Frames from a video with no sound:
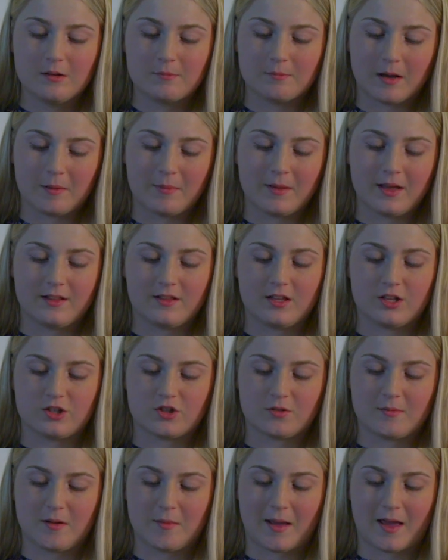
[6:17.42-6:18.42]
My band
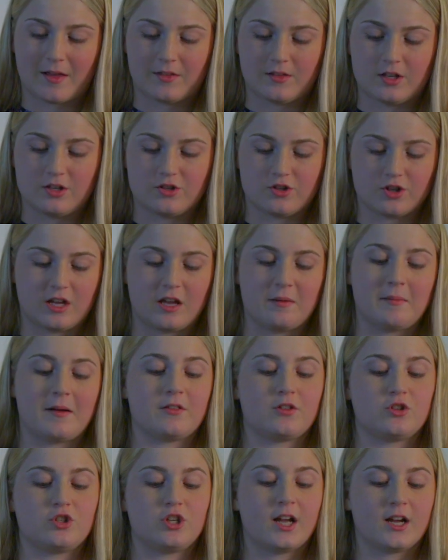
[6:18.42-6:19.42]
teacher and my math teacher came out
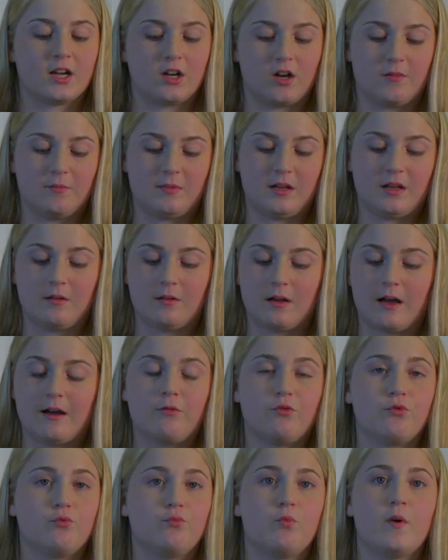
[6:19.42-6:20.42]
to check on me. I
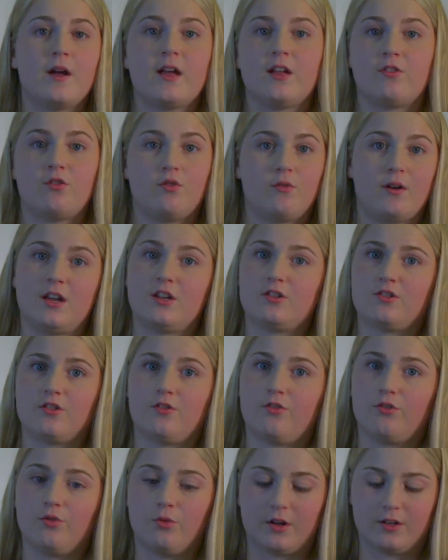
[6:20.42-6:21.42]
was way too
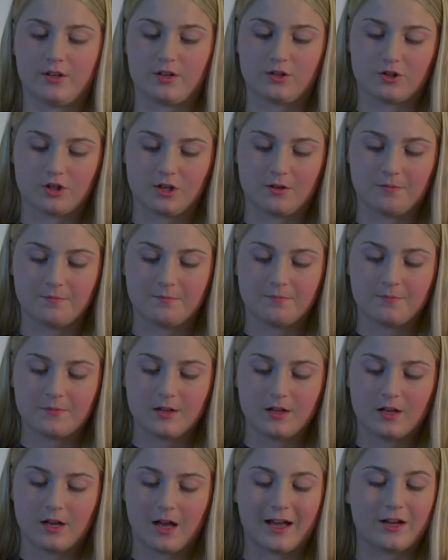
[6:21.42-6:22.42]
anxious to audition.
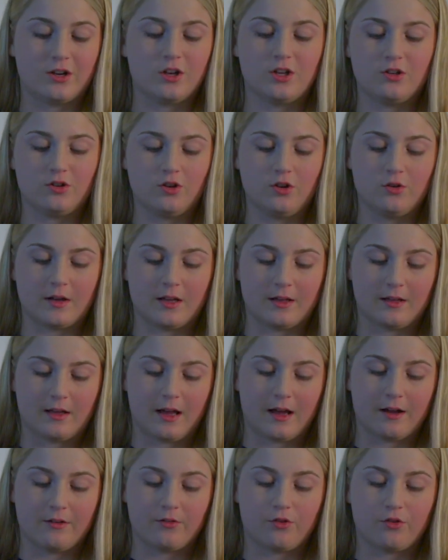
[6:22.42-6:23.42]
I couldn't do it.
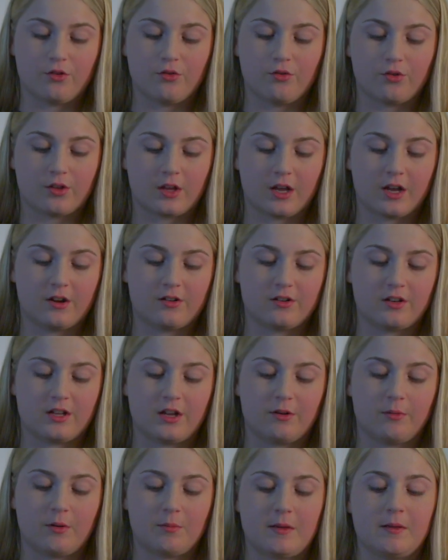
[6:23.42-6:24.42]
I was too scared to
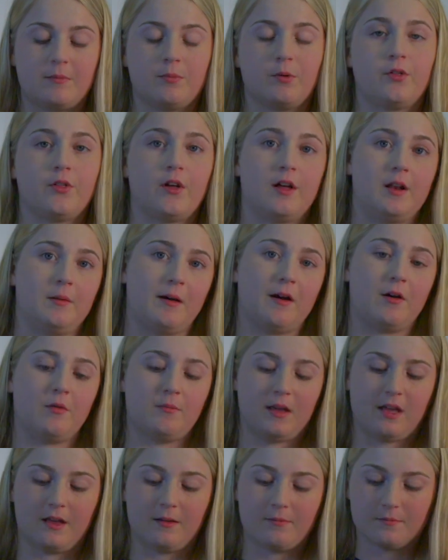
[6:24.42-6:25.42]
hear what people thought about
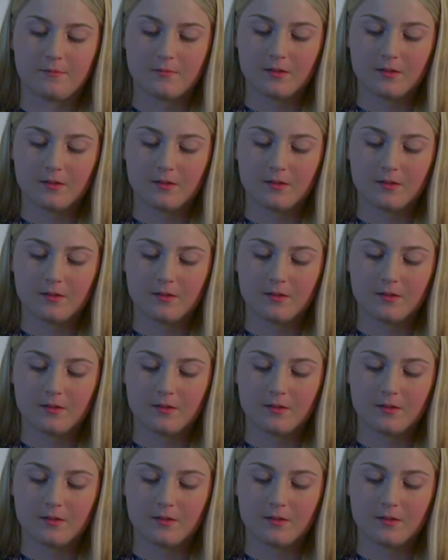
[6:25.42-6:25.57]
me.